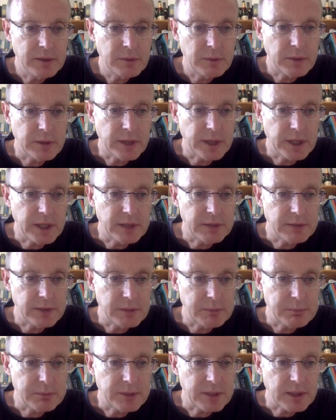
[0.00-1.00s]
what any of the
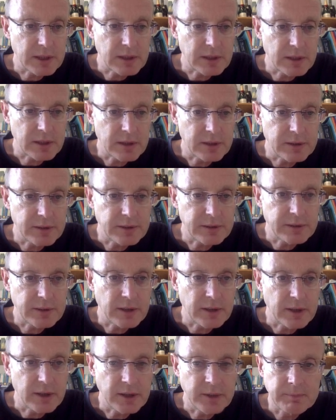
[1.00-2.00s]
particular contigs
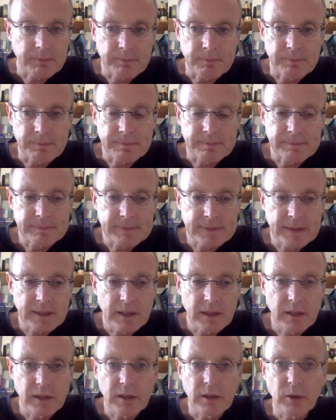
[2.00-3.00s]
are.
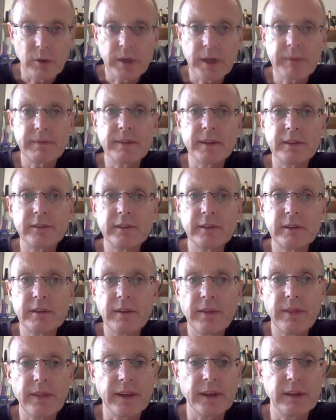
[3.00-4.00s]
Okay, that's it.
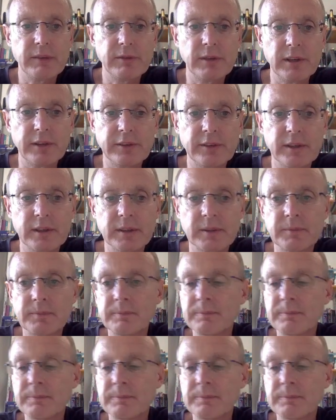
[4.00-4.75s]
Thank you for listening.